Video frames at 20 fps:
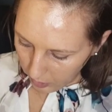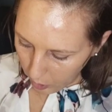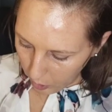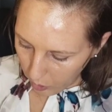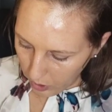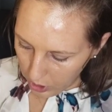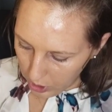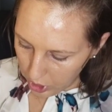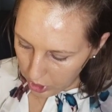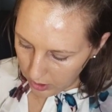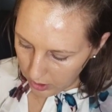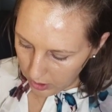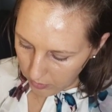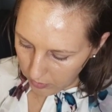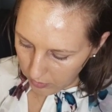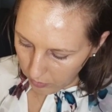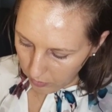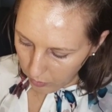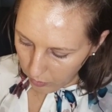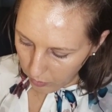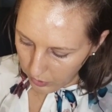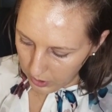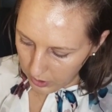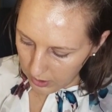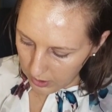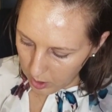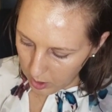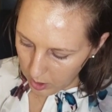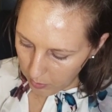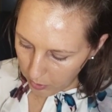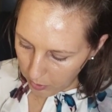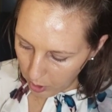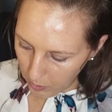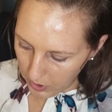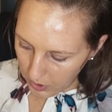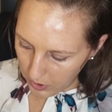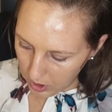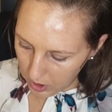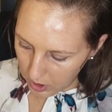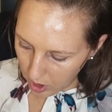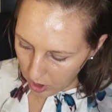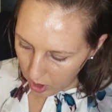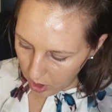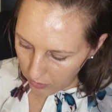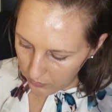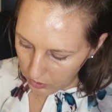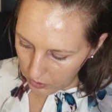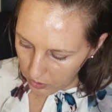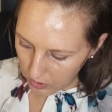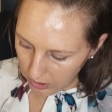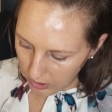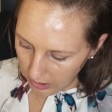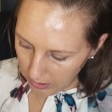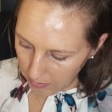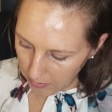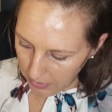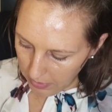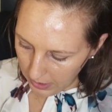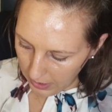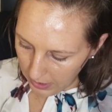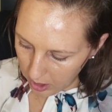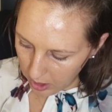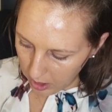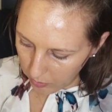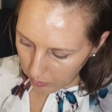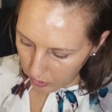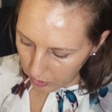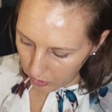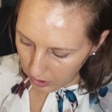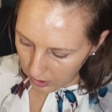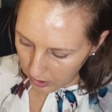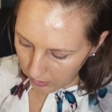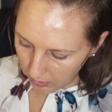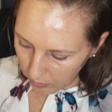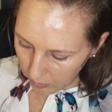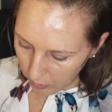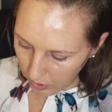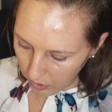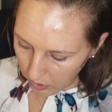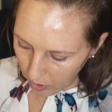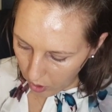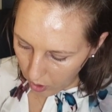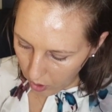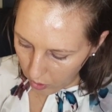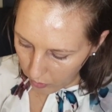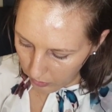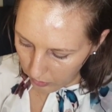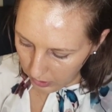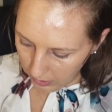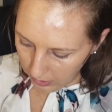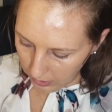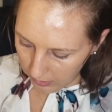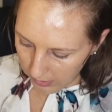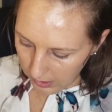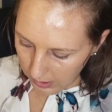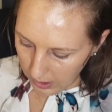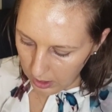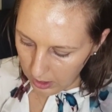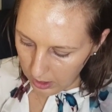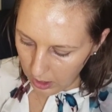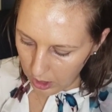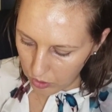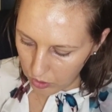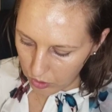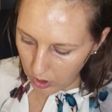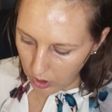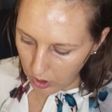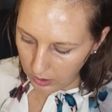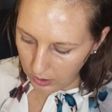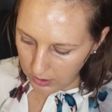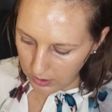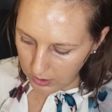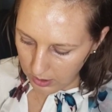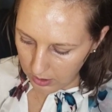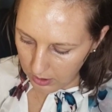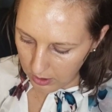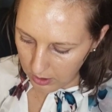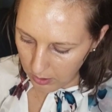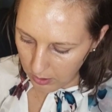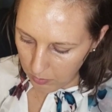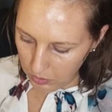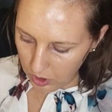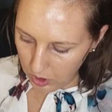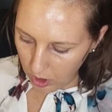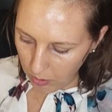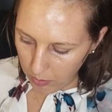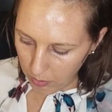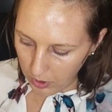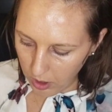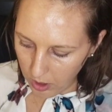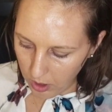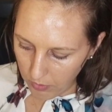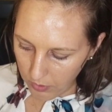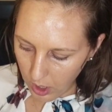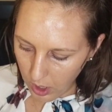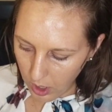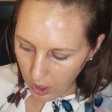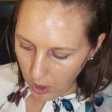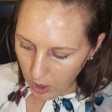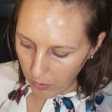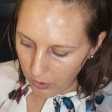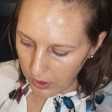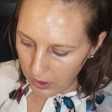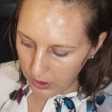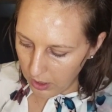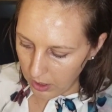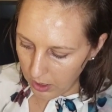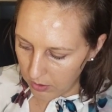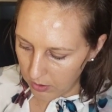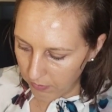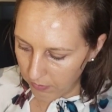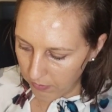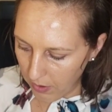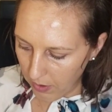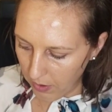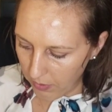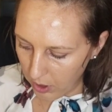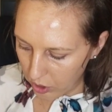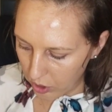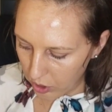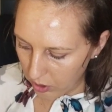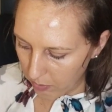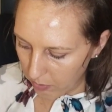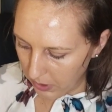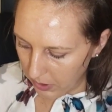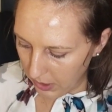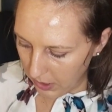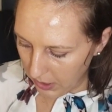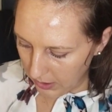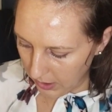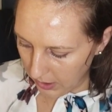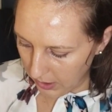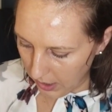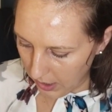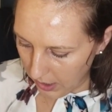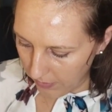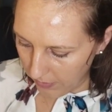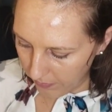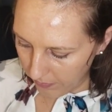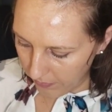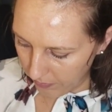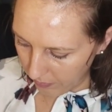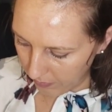Question: what is the purpose of using backup rings with O-rings in hydraulic systems above 1,500 psi?